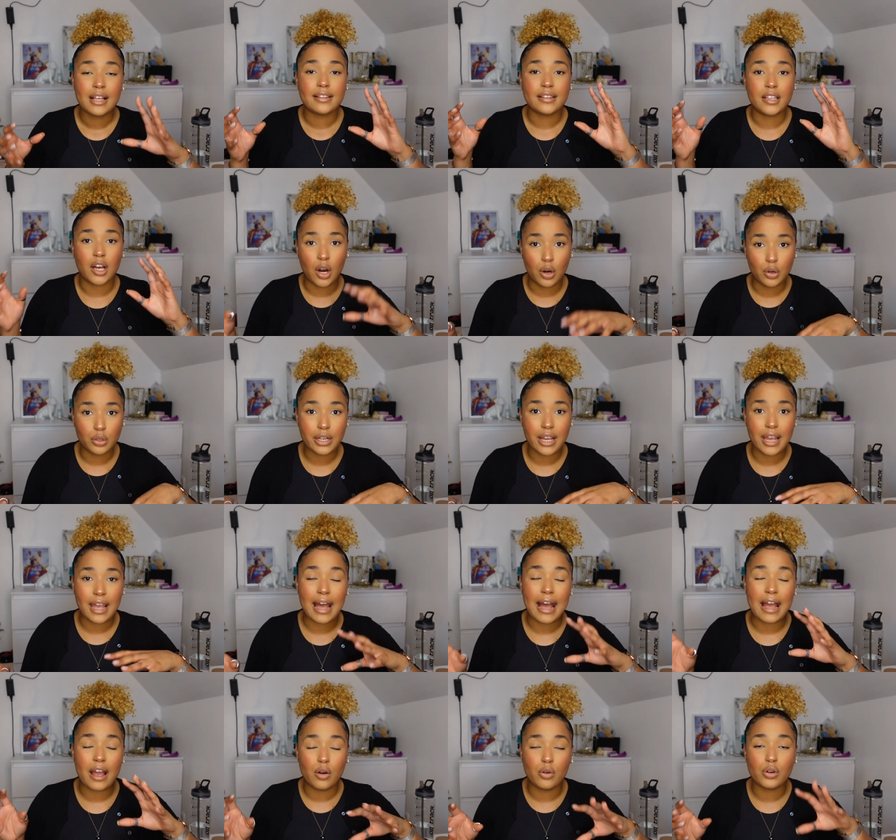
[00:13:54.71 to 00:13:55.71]
The older,
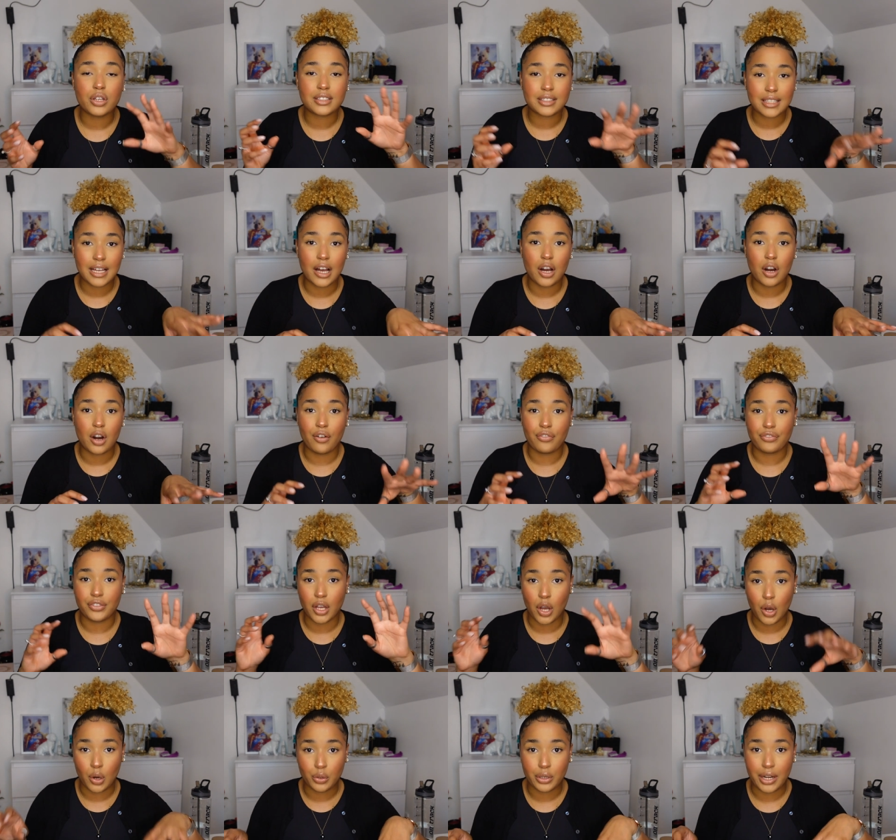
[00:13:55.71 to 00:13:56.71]
I always cut off
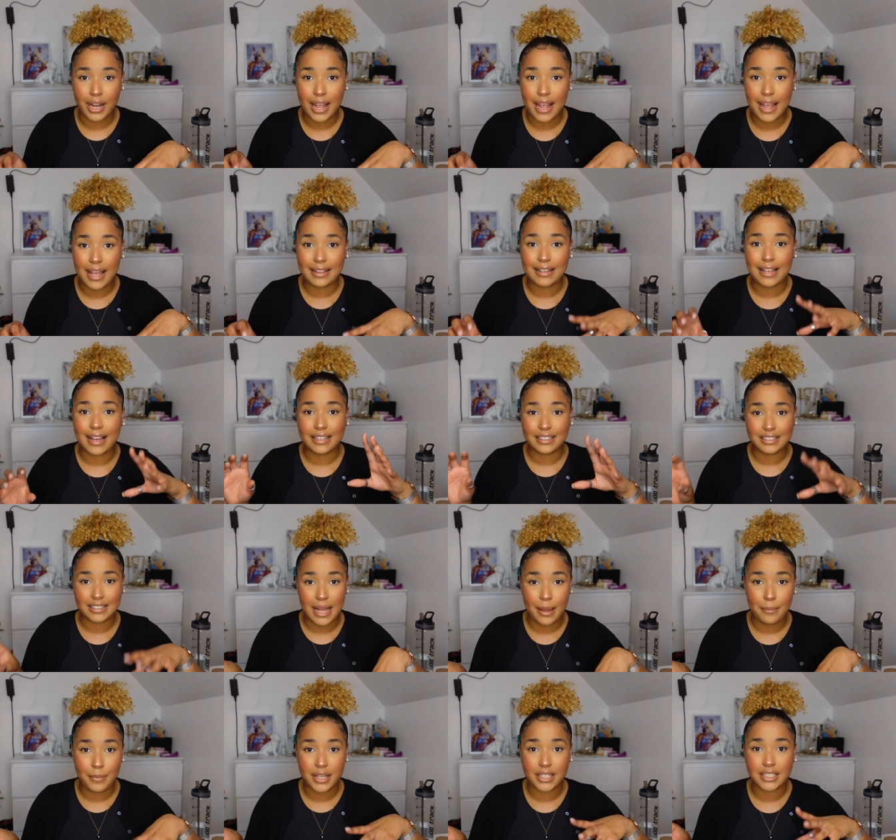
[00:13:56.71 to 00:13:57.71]
the old hair that is
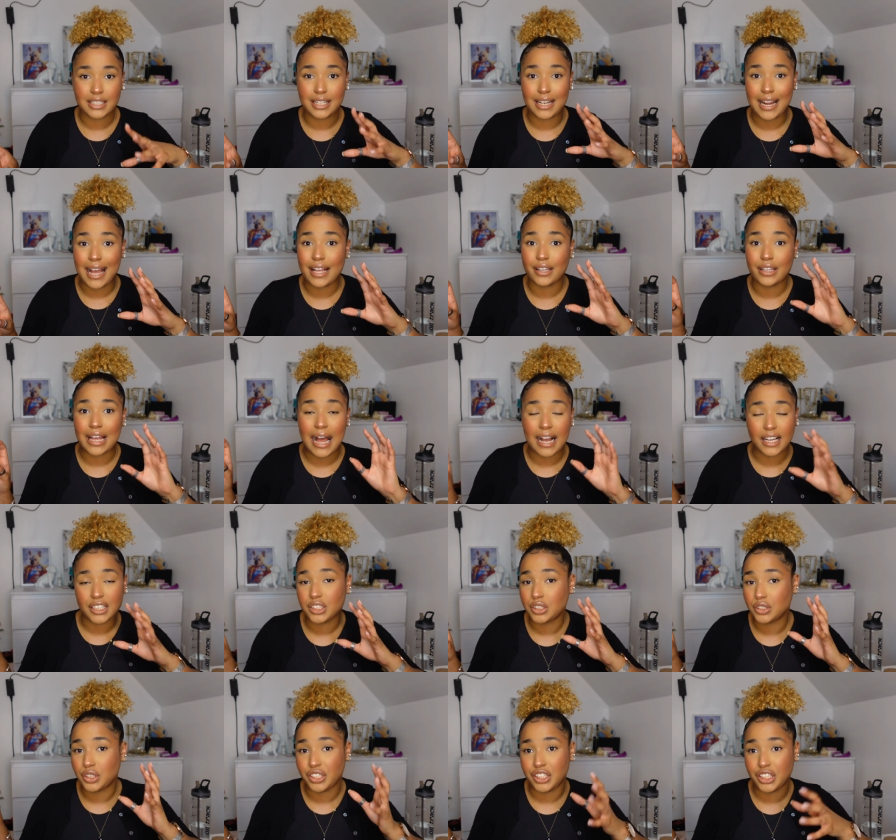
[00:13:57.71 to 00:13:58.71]
damaged and I
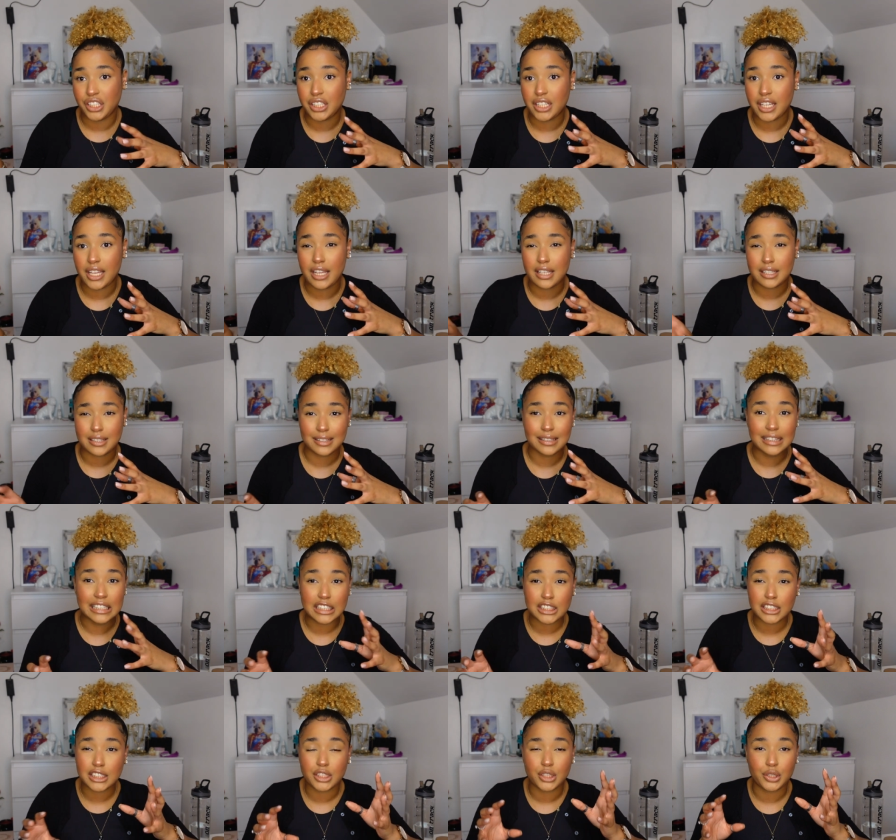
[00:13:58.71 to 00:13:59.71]
actually don't need it. It's
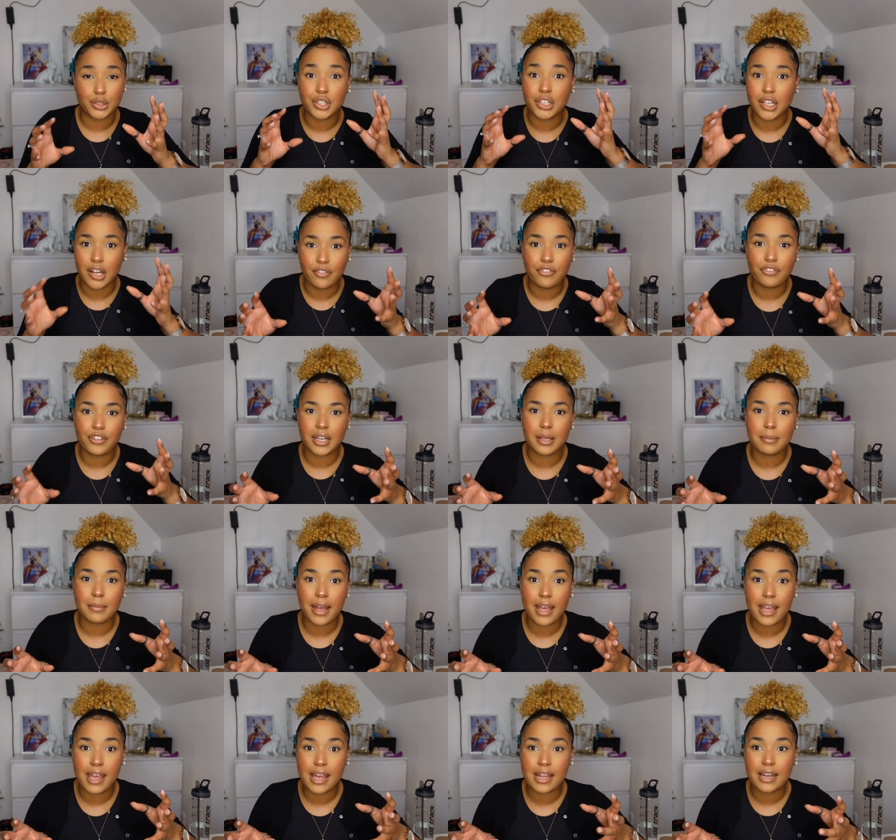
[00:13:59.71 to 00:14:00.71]
literally doing nothing in
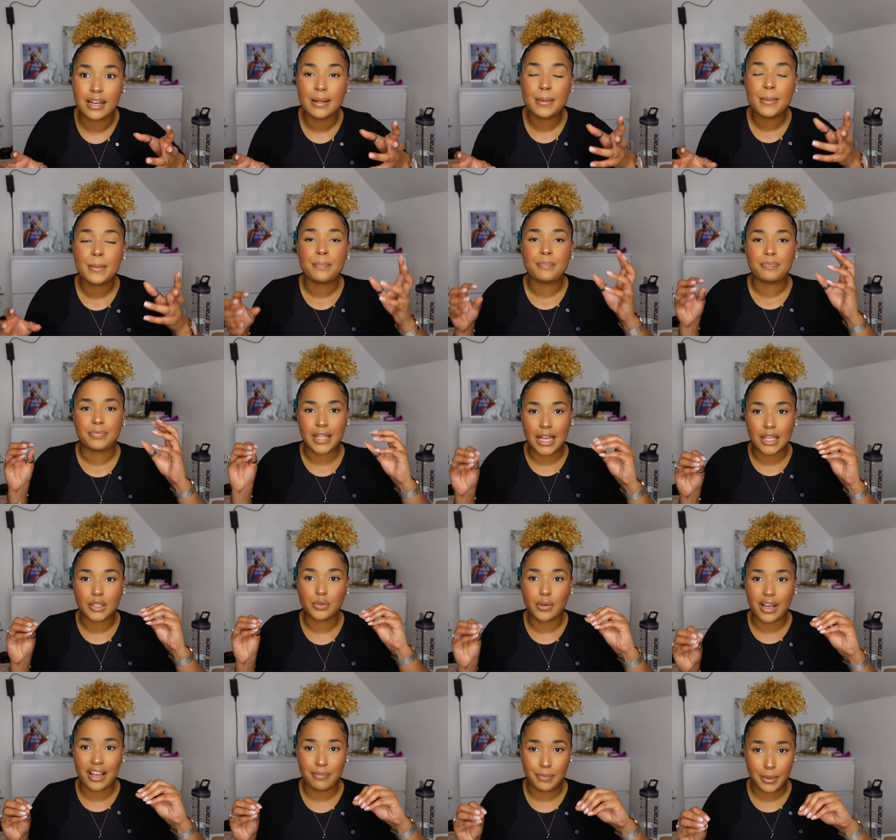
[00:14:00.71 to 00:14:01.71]
my head. That's
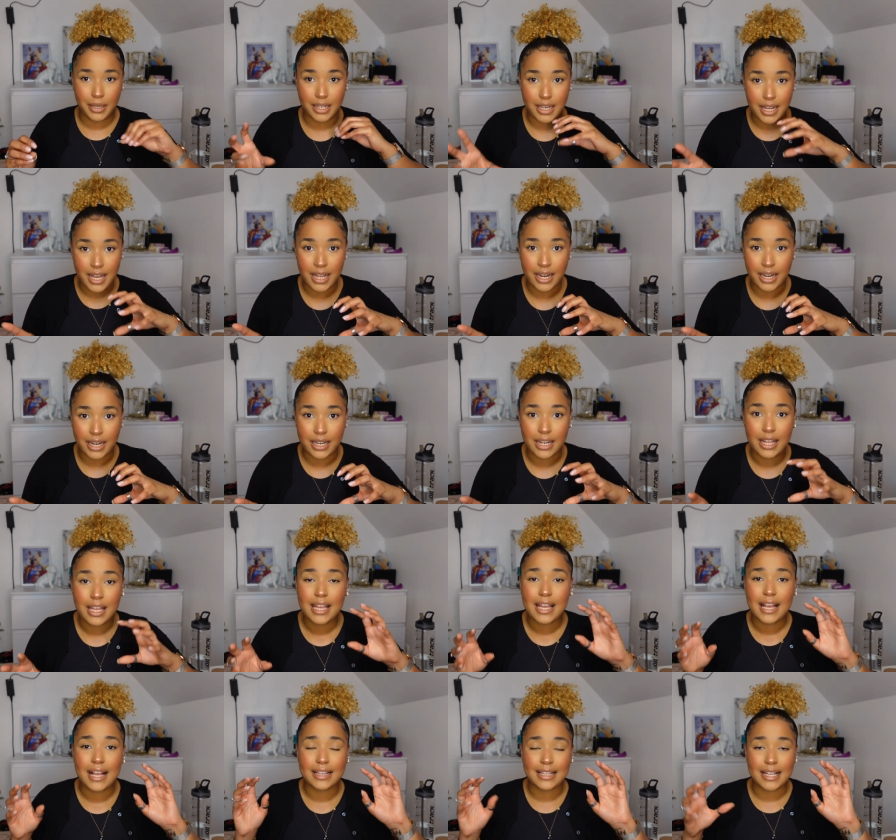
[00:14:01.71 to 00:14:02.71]
why I've been cutting
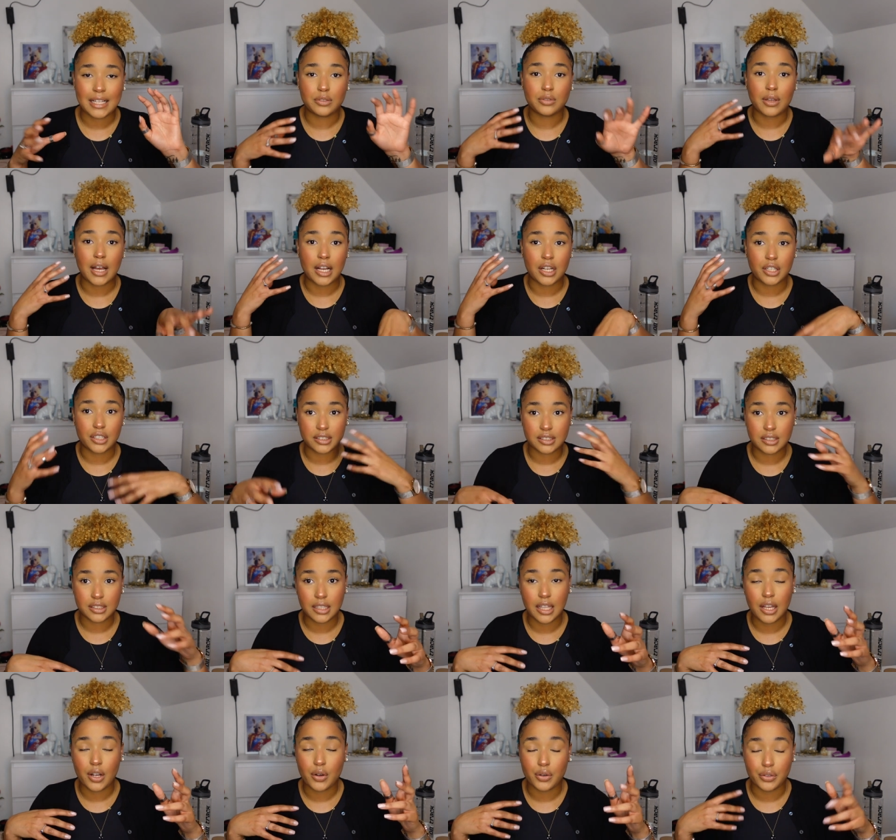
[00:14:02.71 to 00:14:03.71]
and that's why I
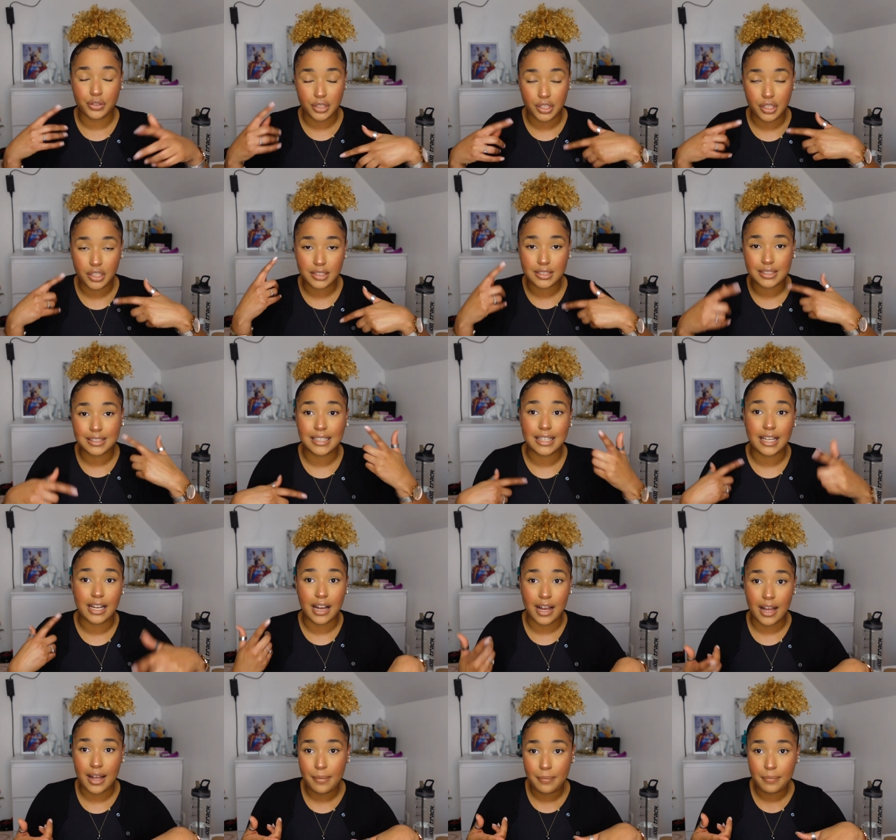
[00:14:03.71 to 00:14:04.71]
continuously
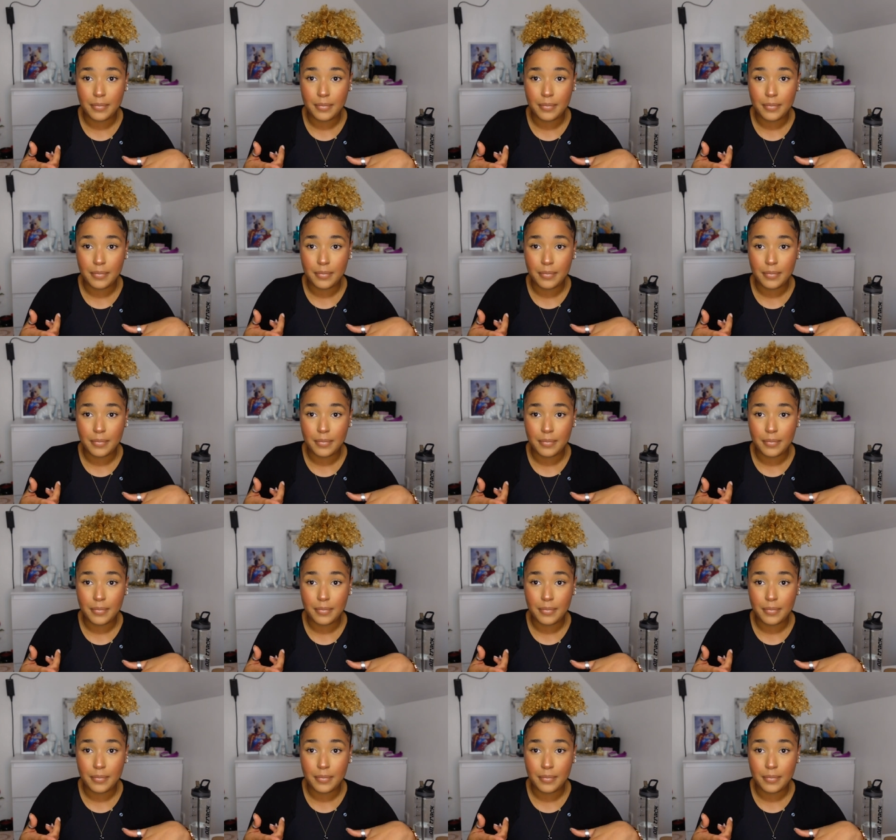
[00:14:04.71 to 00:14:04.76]
cut.